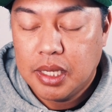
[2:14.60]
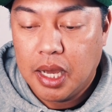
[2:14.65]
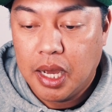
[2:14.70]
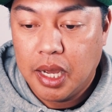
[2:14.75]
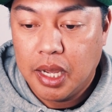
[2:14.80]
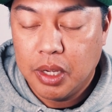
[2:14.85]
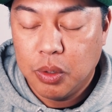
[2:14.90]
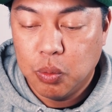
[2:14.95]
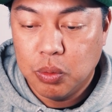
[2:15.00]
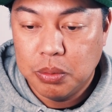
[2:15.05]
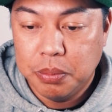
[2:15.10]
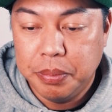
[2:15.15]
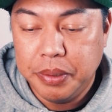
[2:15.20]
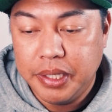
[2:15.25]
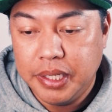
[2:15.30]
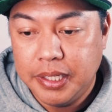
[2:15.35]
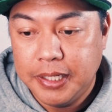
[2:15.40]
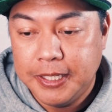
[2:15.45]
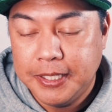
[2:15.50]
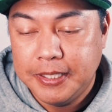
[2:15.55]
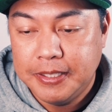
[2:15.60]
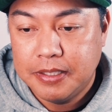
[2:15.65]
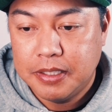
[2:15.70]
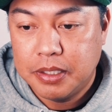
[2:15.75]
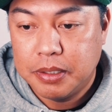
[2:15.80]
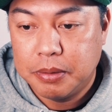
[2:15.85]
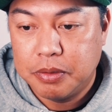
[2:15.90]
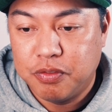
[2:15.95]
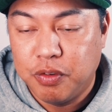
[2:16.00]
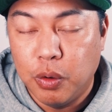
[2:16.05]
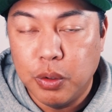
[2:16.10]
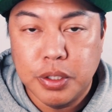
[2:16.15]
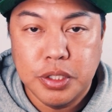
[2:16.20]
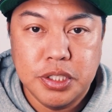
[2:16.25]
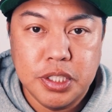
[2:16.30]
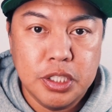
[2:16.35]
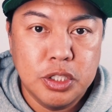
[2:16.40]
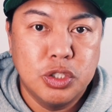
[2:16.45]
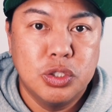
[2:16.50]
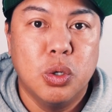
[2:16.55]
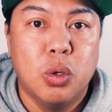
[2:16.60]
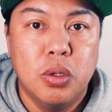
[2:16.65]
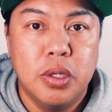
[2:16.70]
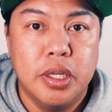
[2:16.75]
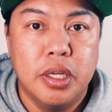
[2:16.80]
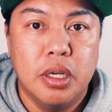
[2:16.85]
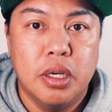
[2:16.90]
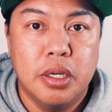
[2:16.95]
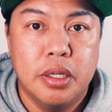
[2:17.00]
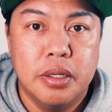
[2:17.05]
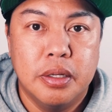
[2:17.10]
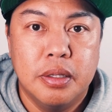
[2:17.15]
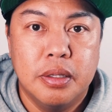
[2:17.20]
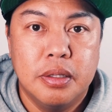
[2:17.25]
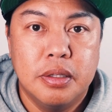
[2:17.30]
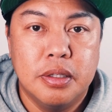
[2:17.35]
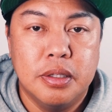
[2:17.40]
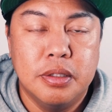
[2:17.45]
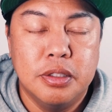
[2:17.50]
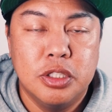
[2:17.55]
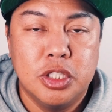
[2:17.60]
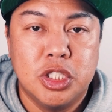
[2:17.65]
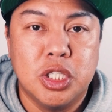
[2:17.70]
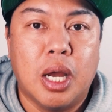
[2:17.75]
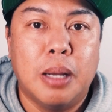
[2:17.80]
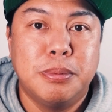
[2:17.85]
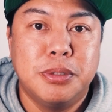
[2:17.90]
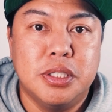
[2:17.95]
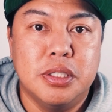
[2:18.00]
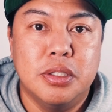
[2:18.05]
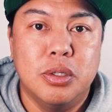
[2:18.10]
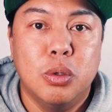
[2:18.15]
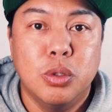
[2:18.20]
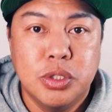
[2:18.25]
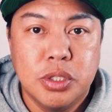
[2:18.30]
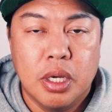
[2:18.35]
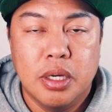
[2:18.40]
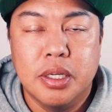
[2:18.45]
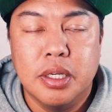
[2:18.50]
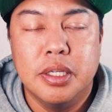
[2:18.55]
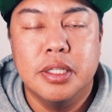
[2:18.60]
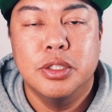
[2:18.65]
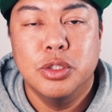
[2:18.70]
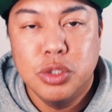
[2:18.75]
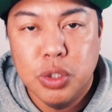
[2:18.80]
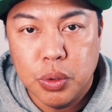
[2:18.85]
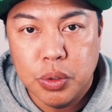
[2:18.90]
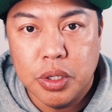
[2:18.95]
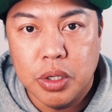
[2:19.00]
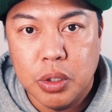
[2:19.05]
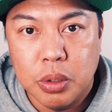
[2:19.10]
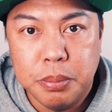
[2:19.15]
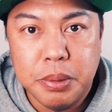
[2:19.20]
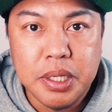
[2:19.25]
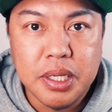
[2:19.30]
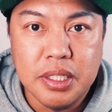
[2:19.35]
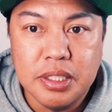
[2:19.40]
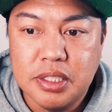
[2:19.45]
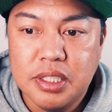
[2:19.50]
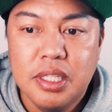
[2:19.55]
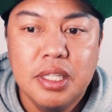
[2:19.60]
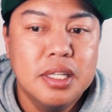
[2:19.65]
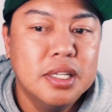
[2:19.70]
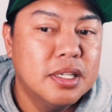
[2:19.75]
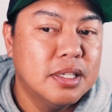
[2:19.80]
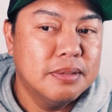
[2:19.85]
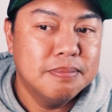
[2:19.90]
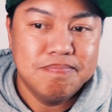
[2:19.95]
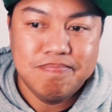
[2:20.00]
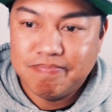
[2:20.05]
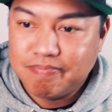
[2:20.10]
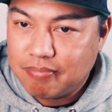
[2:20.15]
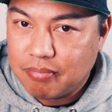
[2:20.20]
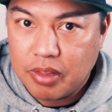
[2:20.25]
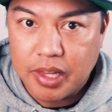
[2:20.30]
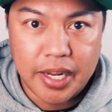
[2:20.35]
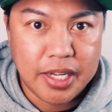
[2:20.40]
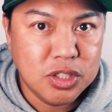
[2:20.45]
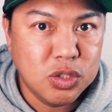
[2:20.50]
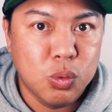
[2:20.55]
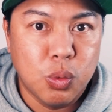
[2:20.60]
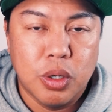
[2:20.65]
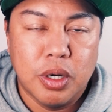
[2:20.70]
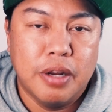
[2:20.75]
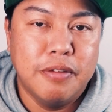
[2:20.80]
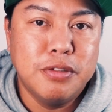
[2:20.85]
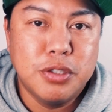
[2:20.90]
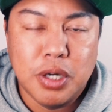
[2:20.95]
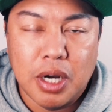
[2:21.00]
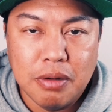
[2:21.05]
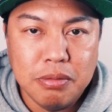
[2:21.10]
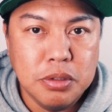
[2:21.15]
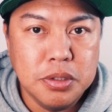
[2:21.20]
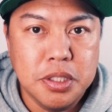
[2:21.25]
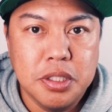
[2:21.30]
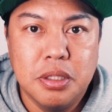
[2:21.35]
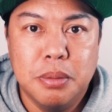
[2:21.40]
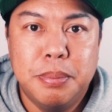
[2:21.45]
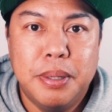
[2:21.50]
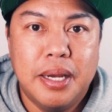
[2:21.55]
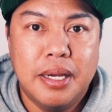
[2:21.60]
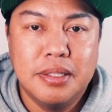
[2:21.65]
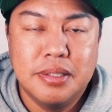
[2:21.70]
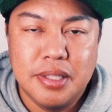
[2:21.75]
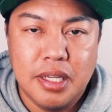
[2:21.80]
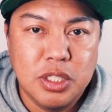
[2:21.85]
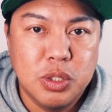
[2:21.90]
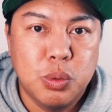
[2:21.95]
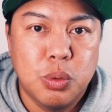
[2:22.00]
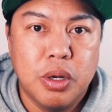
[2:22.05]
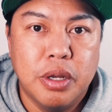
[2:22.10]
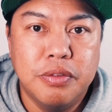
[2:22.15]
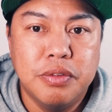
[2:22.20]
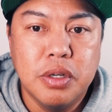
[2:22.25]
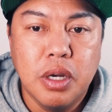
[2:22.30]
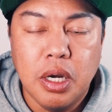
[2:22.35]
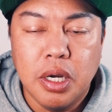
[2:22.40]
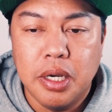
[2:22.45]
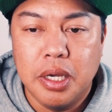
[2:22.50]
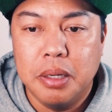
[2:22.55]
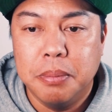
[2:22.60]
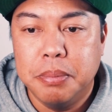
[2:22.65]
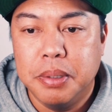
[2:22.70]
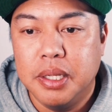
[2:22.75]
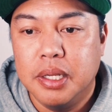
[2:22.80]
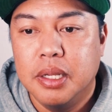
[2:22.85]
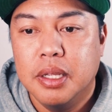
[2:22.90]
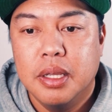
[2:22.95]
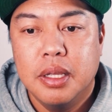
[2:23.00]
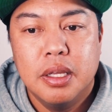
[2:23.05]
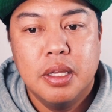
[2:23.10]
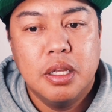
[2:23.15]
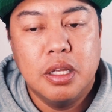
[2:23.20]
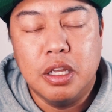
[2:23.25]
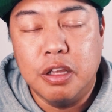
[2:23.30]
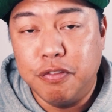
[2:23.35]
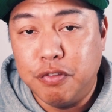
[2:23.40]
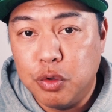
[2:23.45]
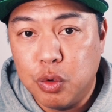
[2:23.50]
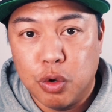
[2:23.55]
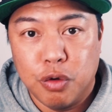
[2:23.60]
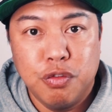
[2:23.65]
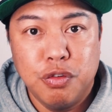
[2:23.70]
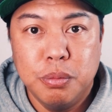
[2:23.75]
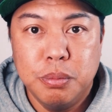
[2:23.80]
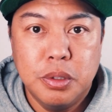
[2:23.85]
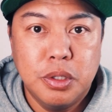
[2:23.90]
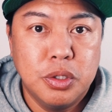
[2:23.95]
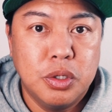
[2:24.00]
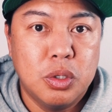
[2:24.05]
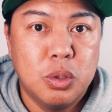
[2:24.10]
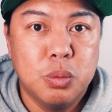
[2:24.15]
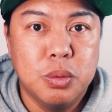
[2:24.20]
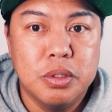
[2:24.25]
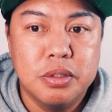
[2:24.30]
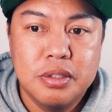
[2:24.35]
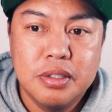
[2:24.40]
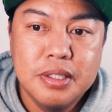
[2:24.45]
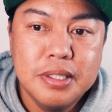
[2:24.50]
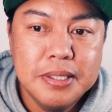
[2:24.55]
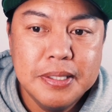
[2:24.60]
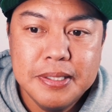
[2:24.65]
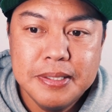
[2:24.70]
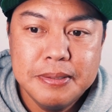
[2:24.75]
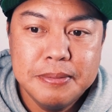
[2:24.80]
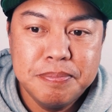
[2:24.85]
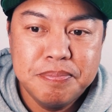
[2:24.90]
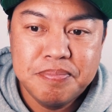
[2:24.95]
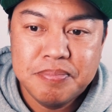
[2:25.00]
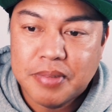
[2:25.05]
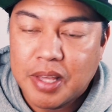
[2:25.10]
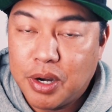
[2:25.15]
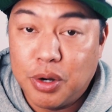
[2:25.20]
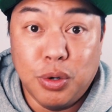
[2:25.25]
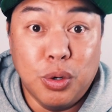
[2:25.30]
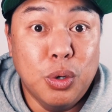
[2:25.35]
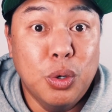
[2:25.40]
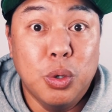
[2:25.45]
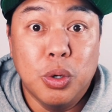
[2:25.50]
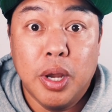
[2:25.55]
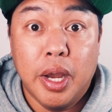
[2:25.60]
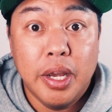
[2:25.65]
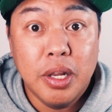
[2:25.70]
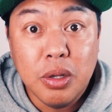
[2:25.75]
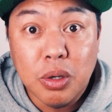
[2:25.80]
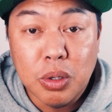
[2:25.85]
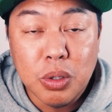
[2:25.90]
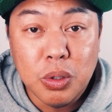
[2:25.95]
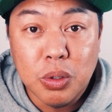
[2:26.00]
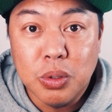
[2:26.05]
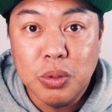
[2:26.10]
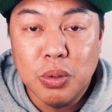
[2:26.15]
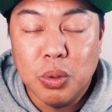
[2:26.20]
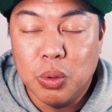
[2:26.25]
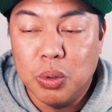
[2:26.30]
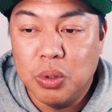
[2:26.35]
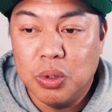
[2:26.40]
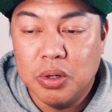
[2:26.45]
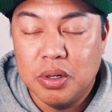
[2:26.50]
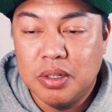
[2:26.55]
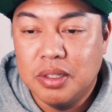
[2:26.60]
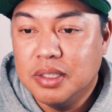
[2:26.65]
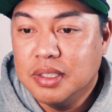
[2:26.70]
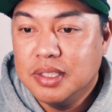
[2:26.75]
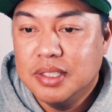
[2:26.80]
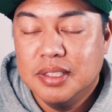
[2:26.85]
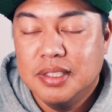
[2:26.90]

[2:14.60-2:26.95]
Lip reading: I will be focusing solely on shops in Osaka and Tokyo, because that's where I've traveled in the past, that's where I've gone. But if you're familiar with, I don't know, Hokkaido or